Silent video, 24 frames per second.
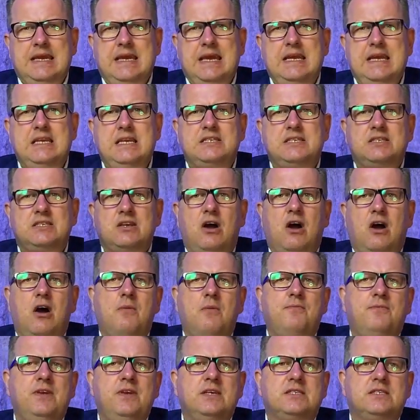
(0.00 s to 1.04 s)
It is
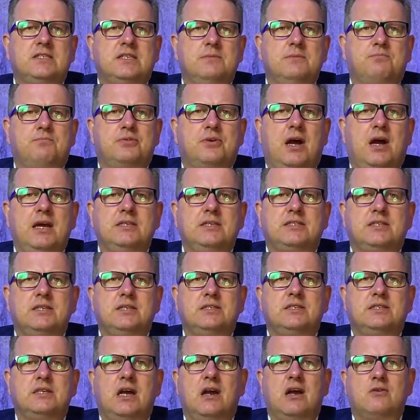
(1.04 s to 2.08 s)
obvious that
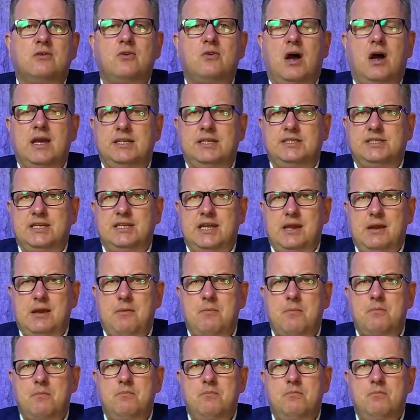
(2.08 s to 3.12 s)
prices are rising.
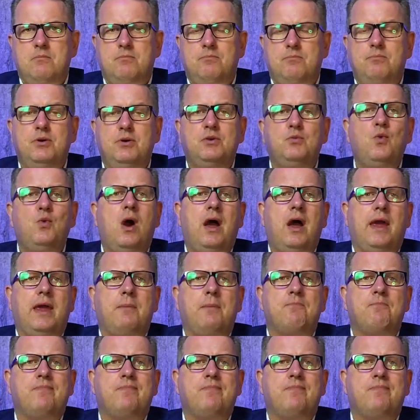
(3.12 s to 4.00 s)
But why?